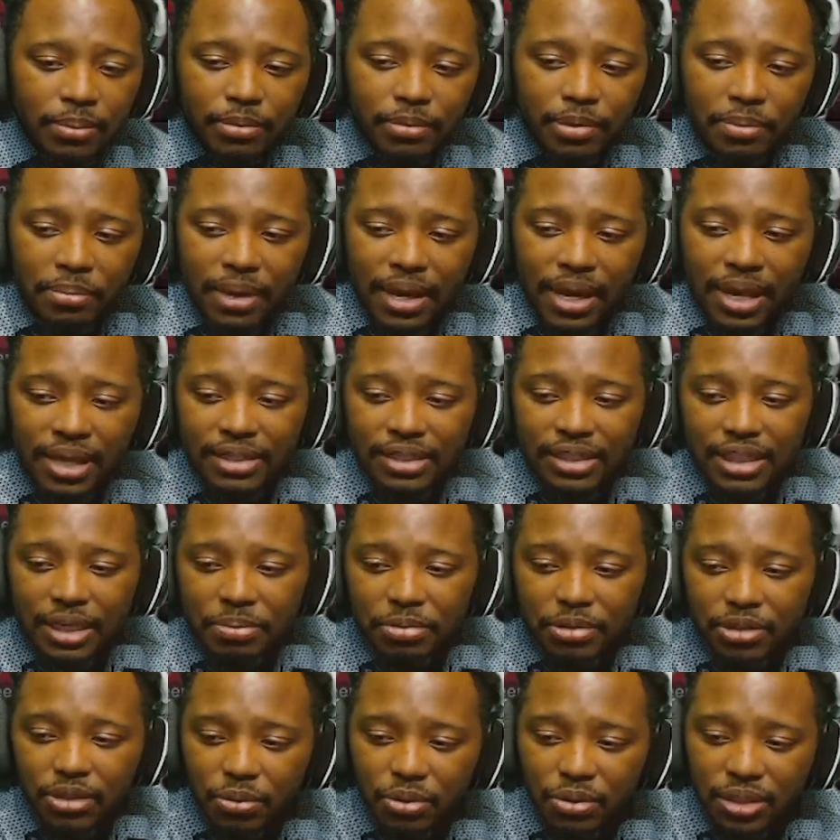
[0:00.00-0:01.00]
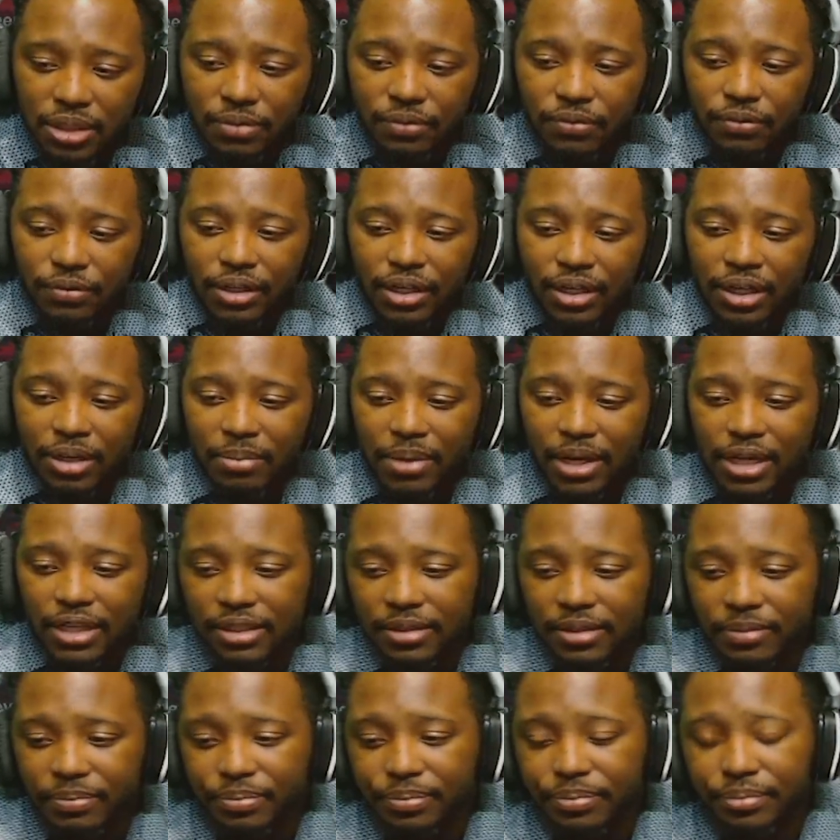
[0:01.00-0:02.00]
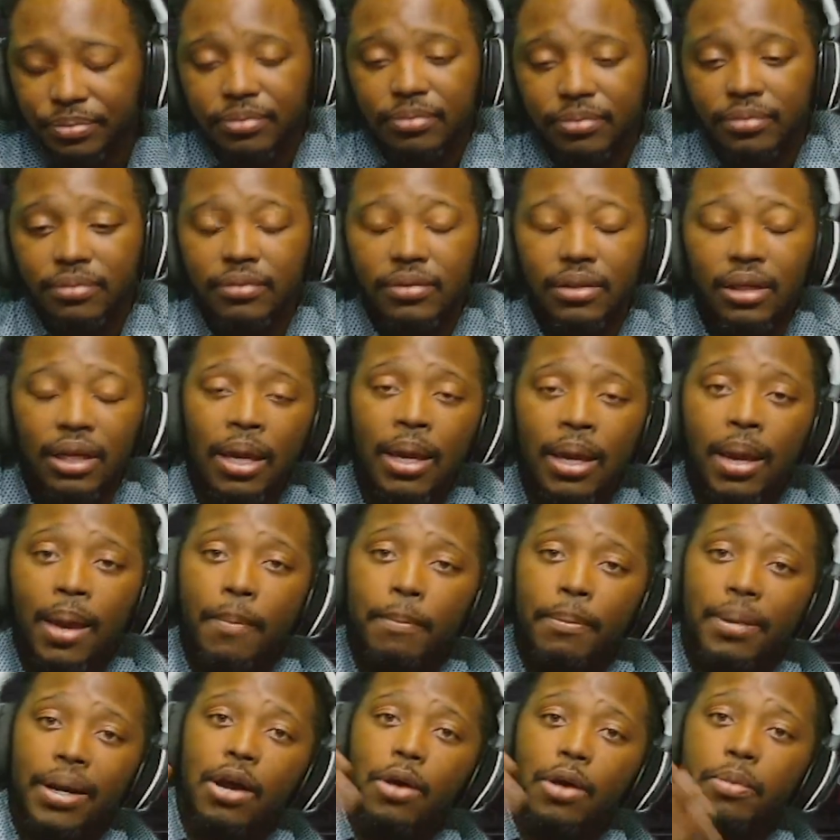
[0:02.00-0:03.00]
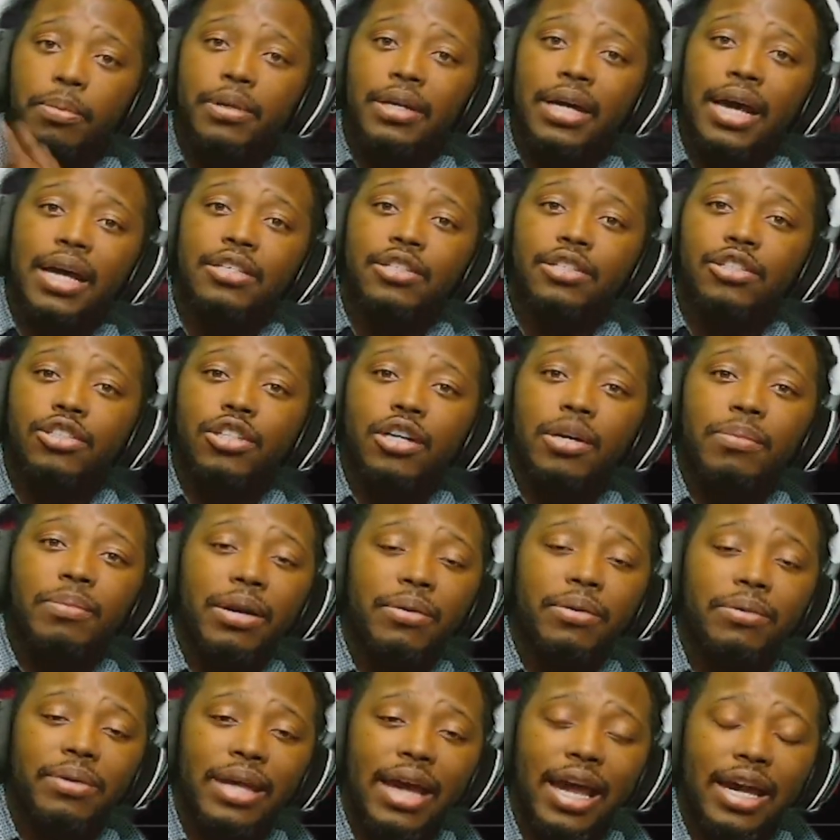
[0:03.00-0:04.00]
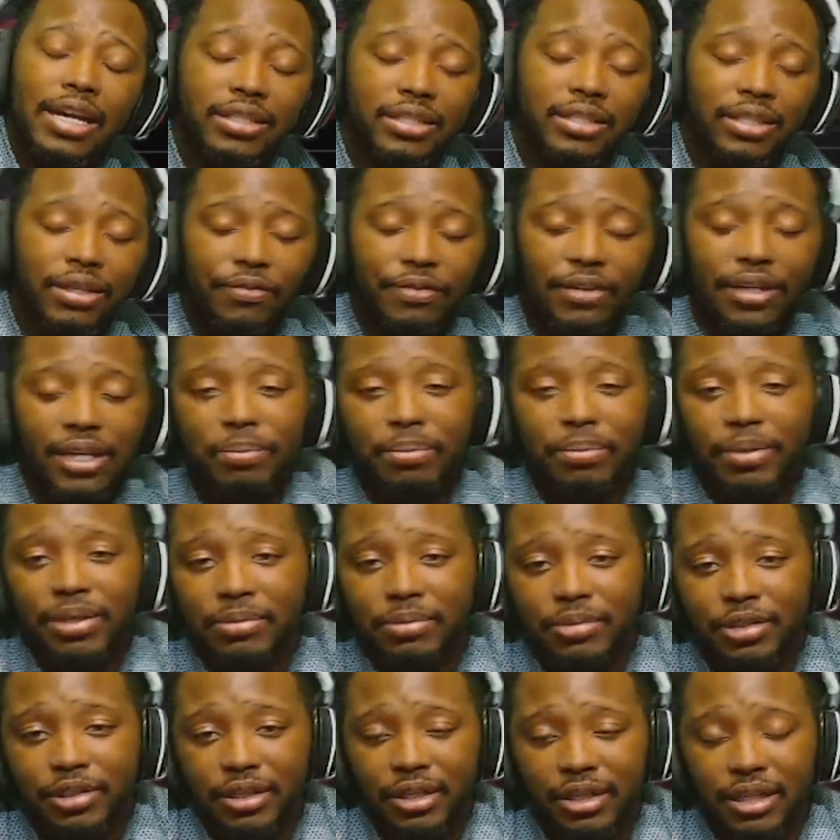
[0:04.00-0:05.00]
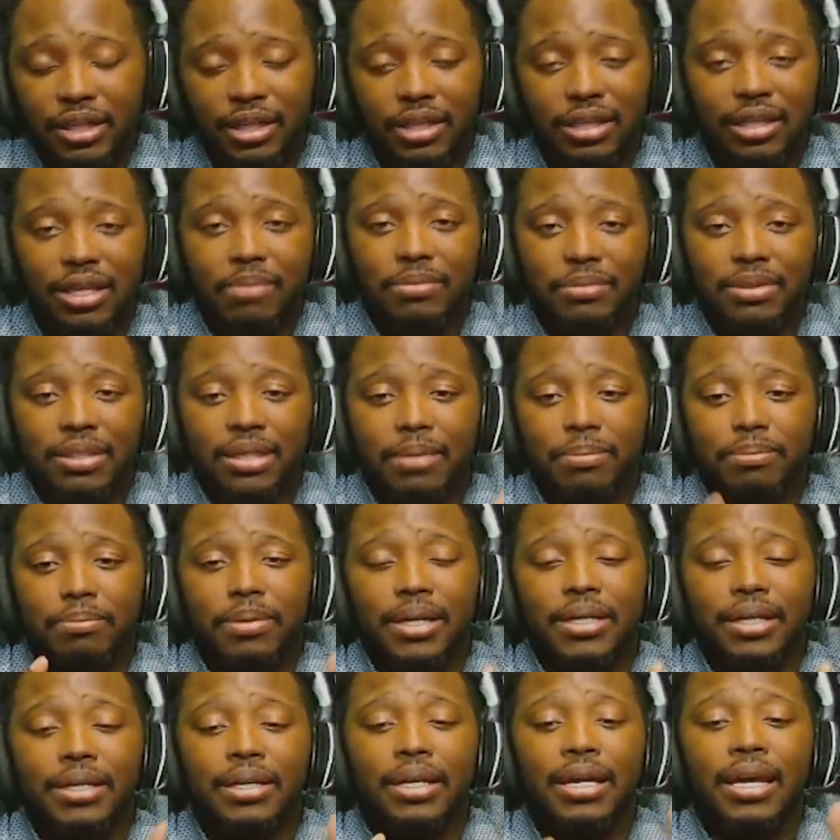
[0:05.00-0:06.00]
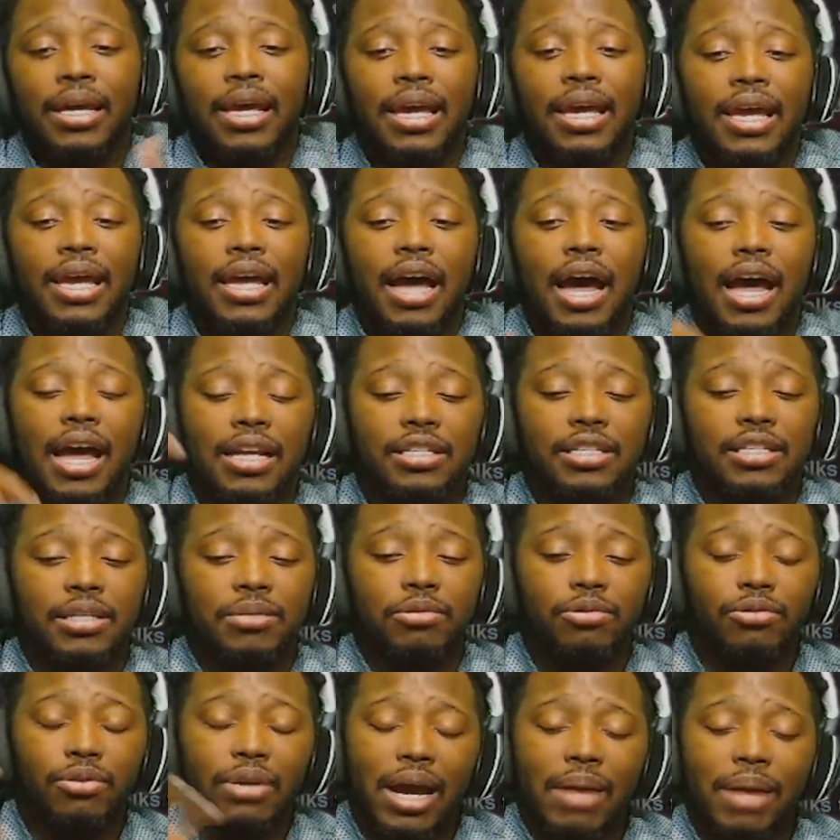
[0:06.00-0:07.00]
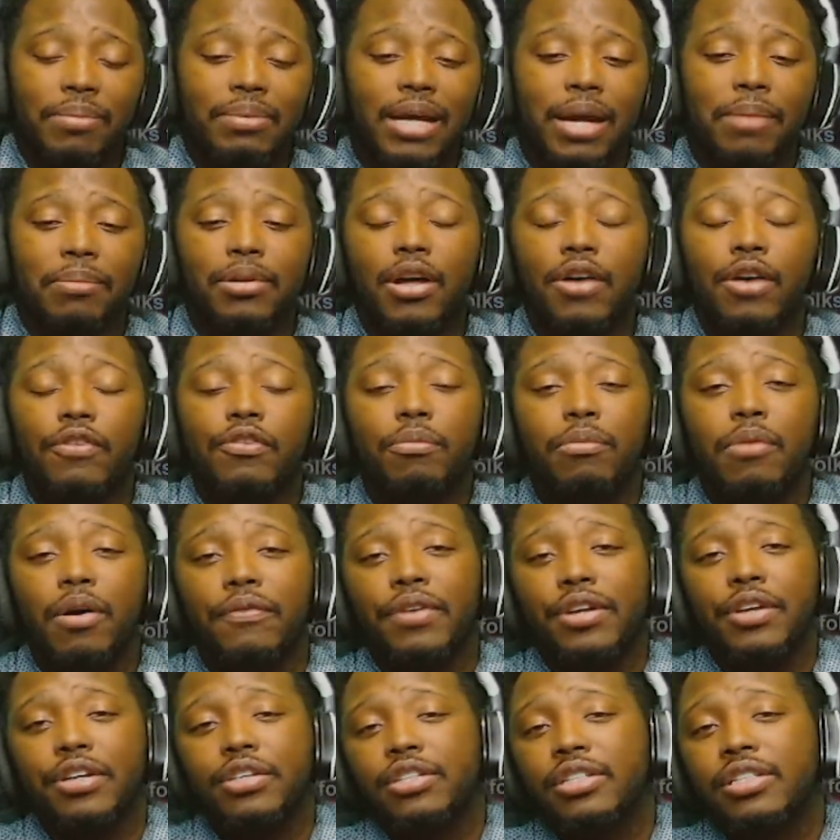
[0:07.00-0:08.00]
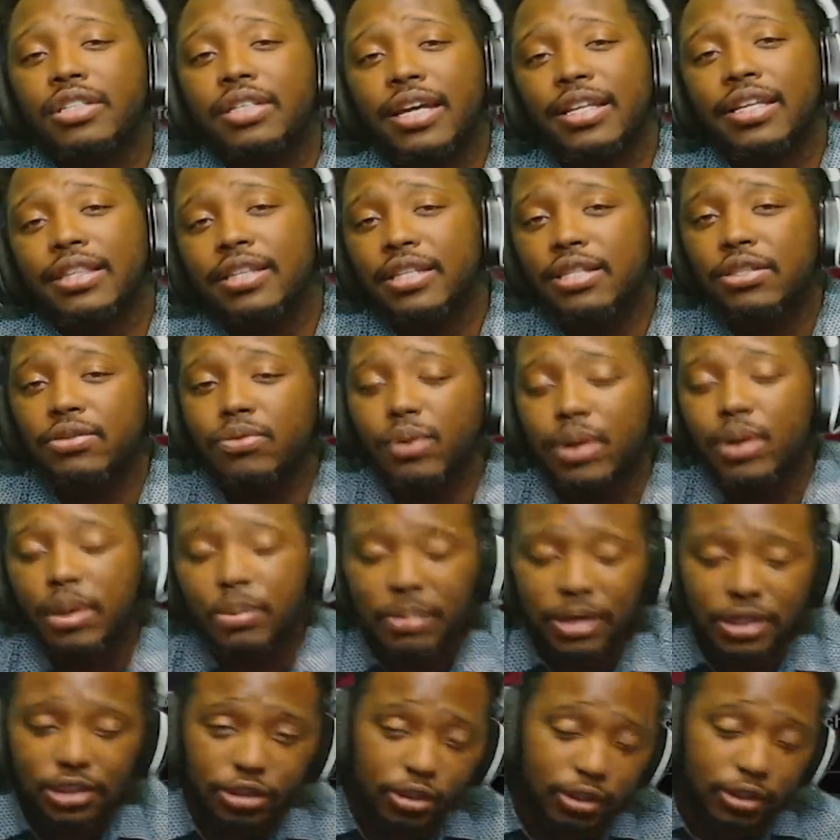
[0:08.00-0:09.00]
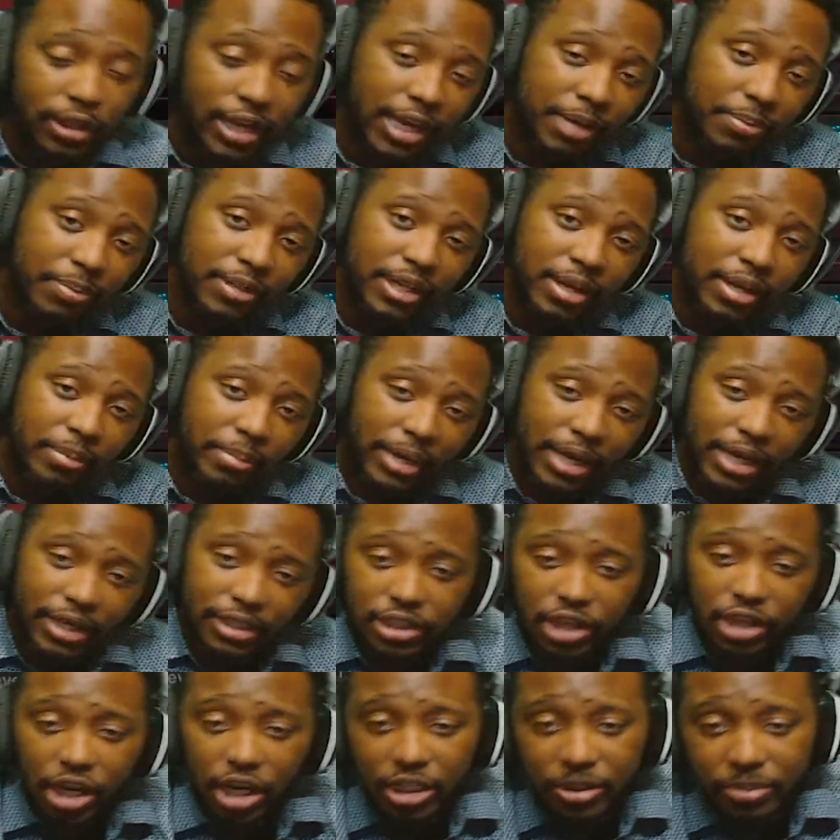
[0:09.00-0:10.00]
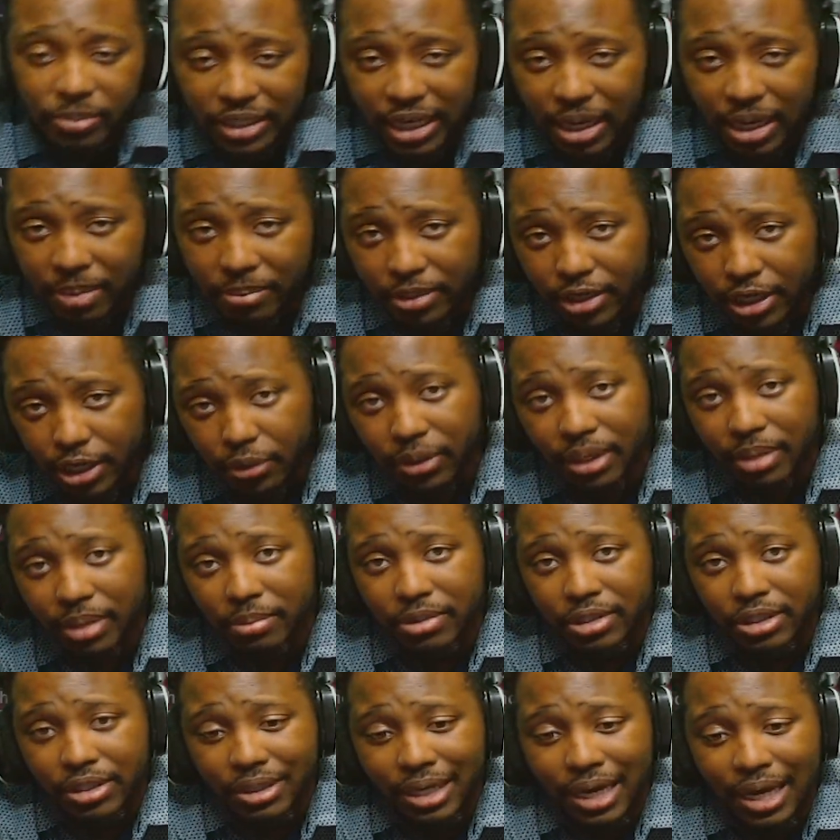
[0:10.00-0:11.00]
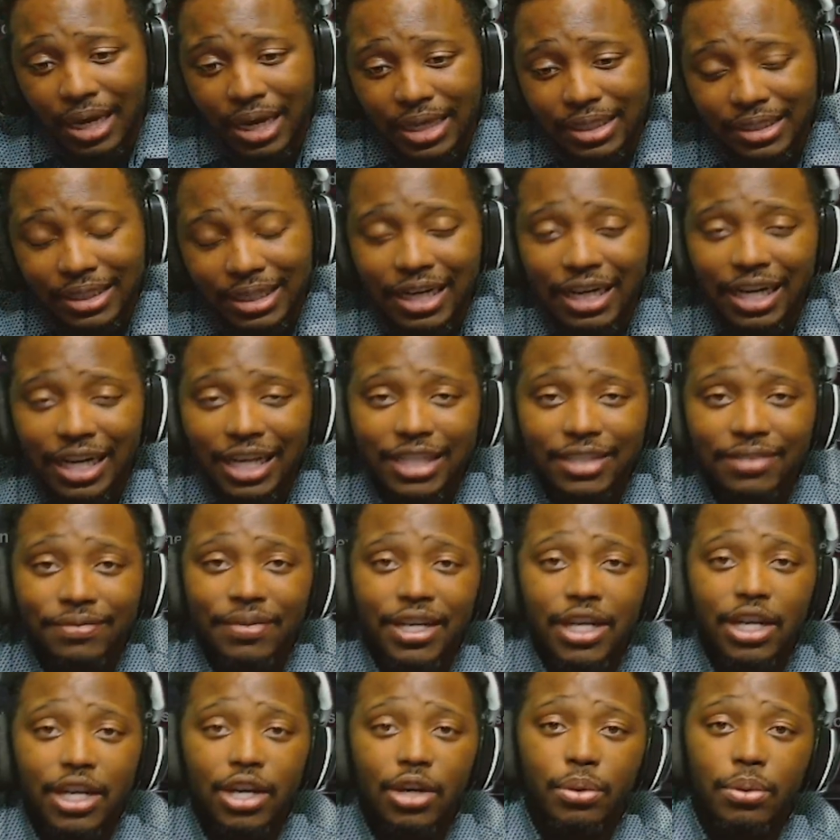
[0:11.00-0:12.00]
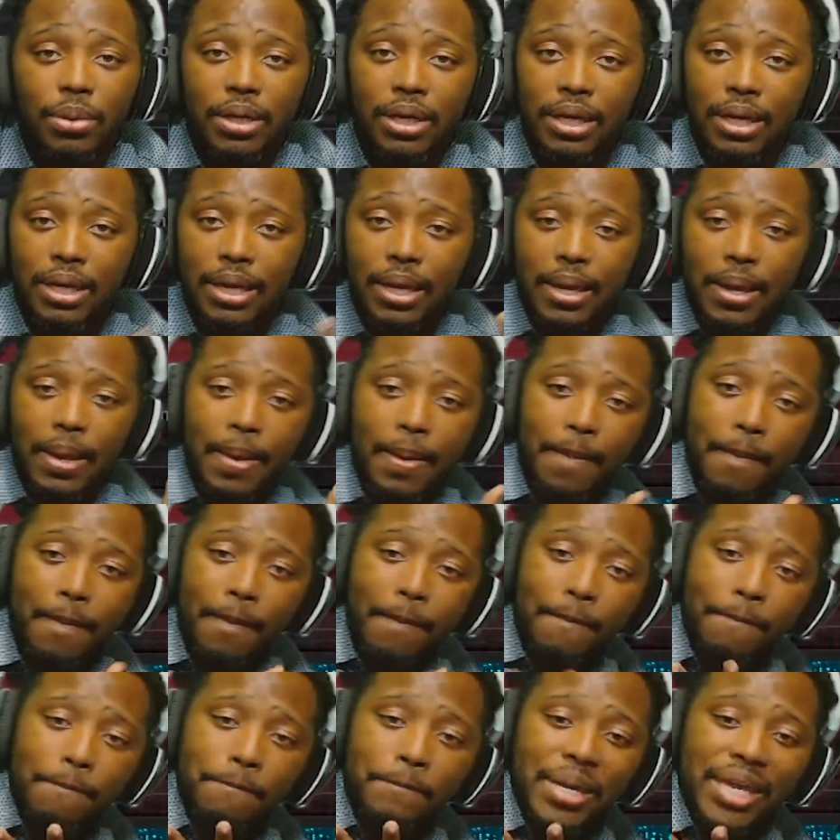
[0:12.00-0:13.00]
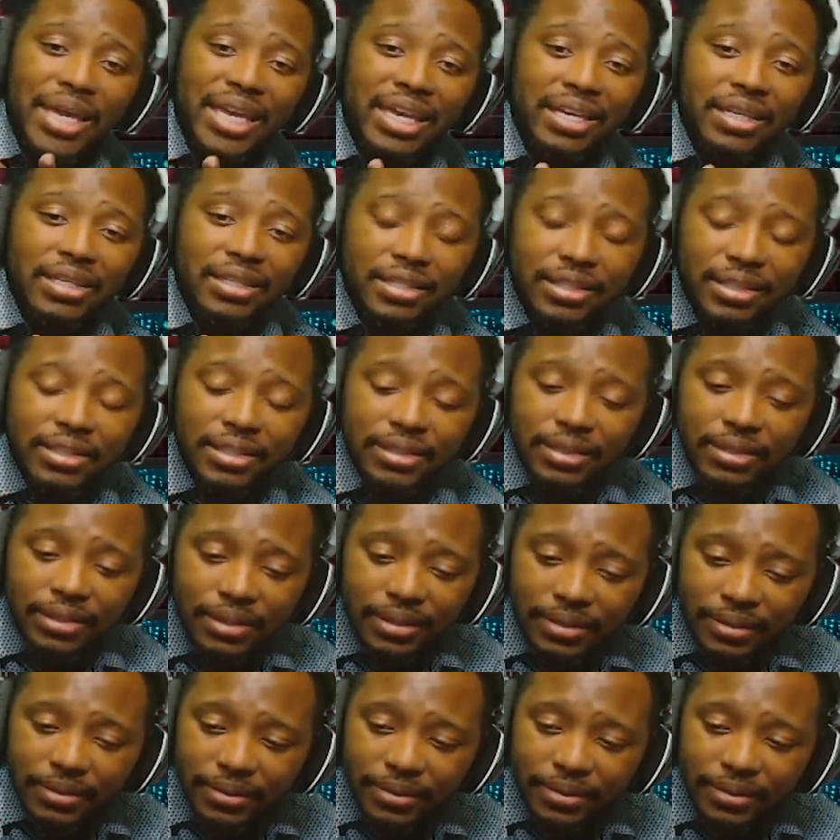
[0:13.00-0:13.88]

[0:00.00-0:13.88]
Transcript: But man, this episode was freaking amazing. But I hope you guys enjoyed my reaction. If you did, please be sure to hit the thumbs up button uh, and subscribe down below for more videos just like this one. Make sure you like me, love me, and talk to me down below. And I'm going to see you guys in the next video. Peace.